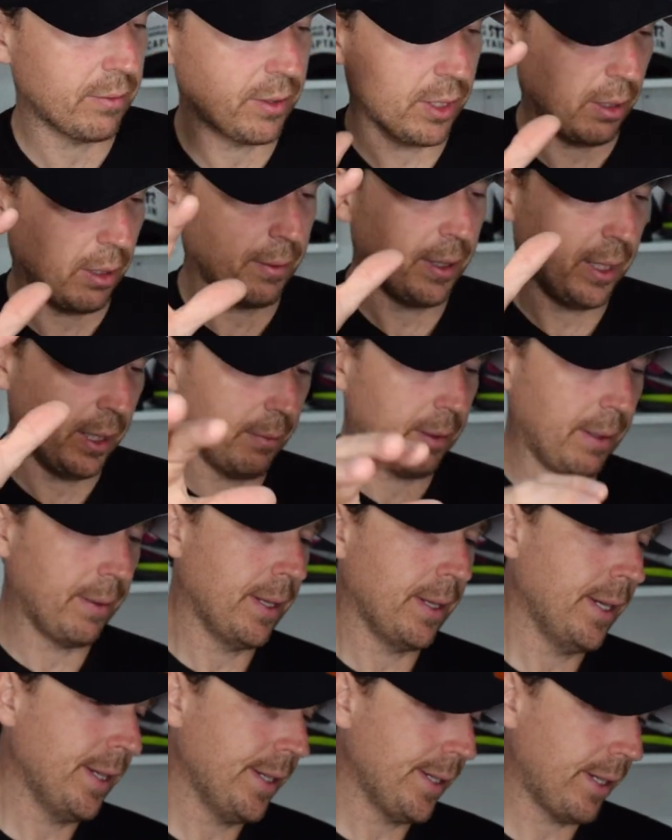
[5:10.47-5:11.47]
So anyway,
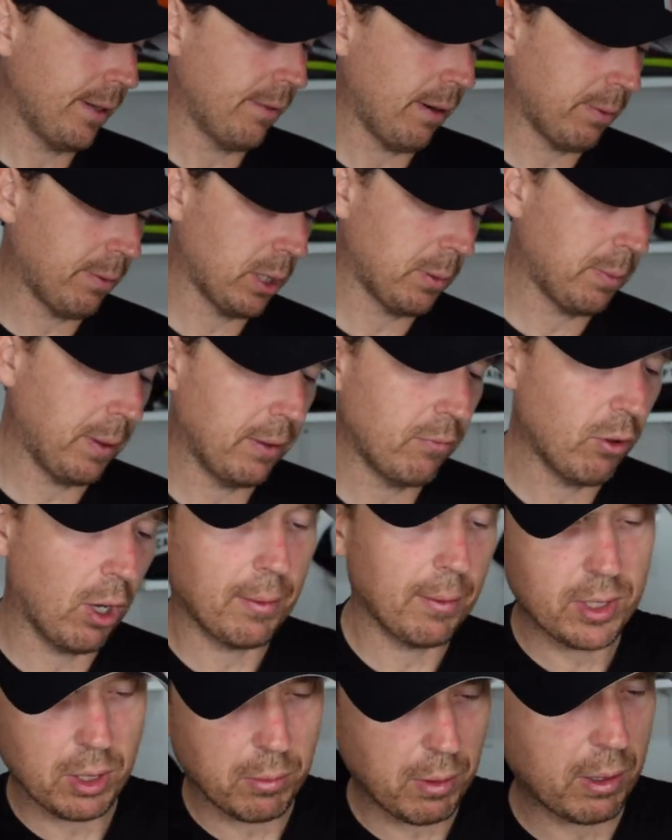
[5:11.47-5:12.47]
so you're up to speed.
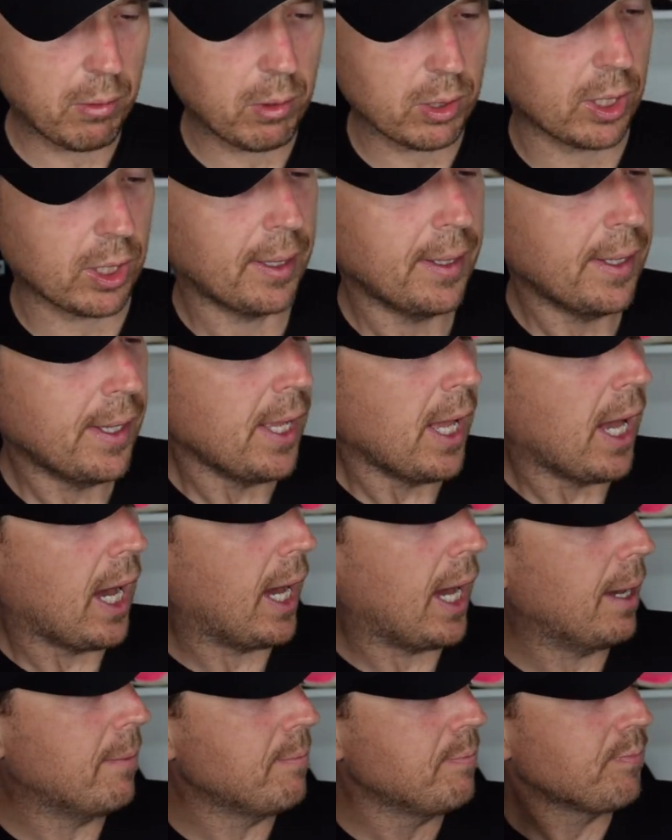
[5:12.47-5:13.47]
Right, so where was
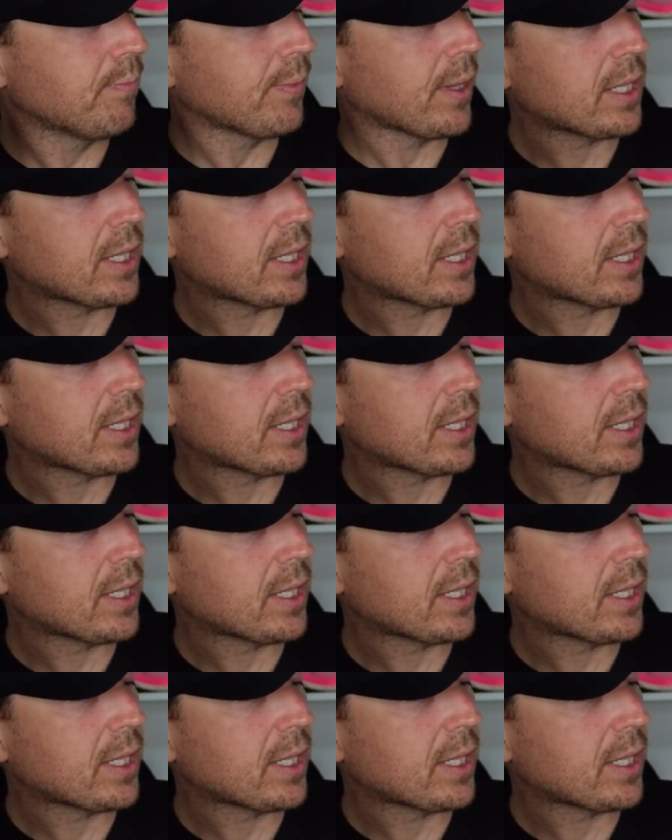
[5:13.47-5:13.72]
I?